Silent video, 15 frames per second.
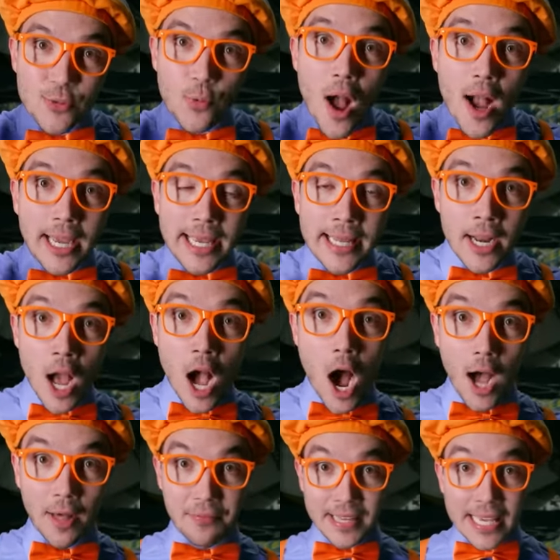rocket
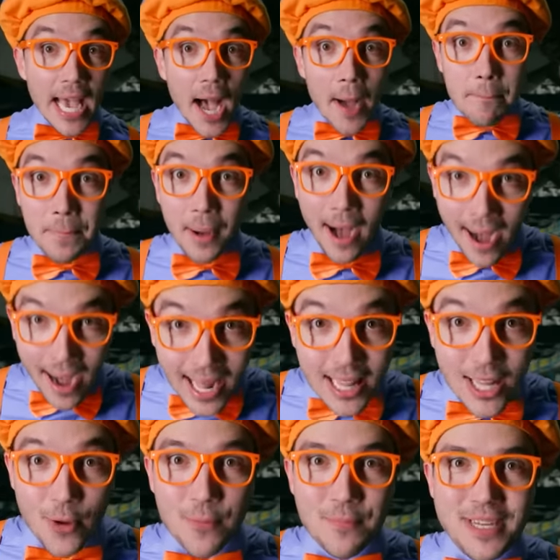on the
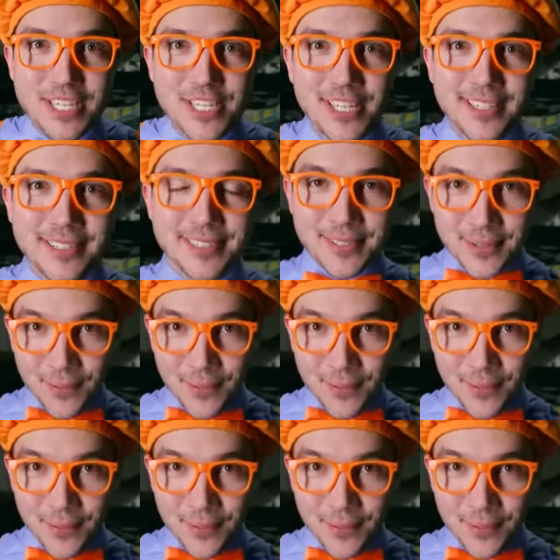Apollo missions.